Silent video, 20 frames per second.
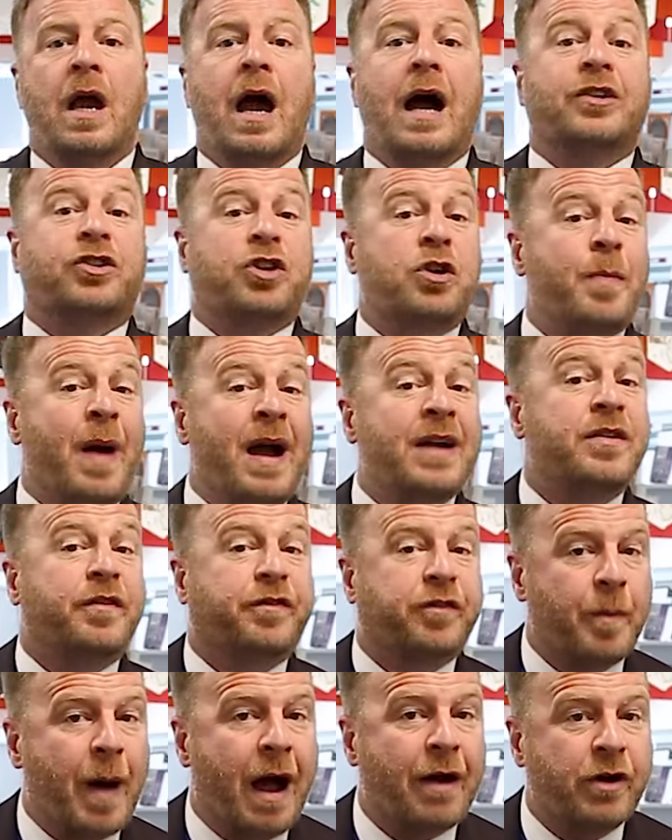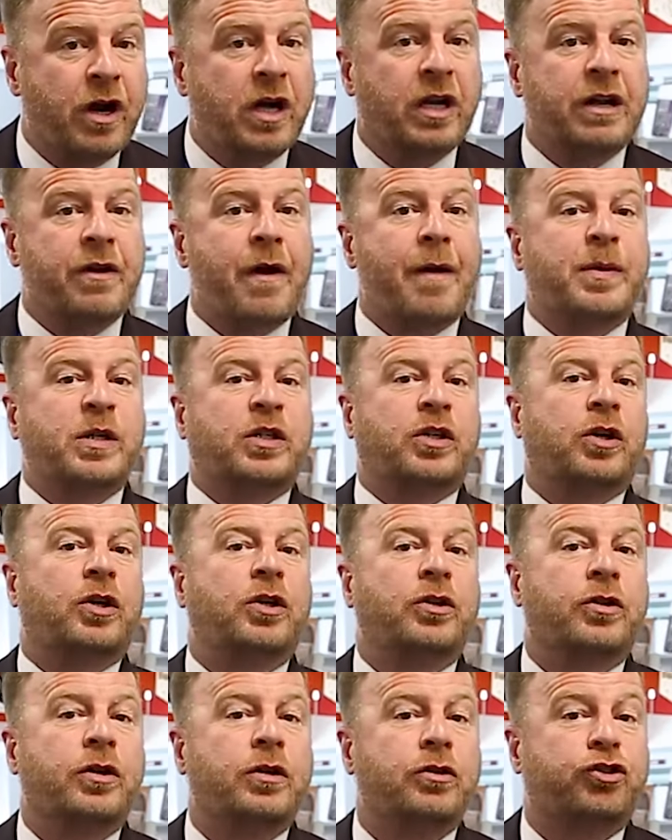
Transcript: As a reminder from our earlier episode,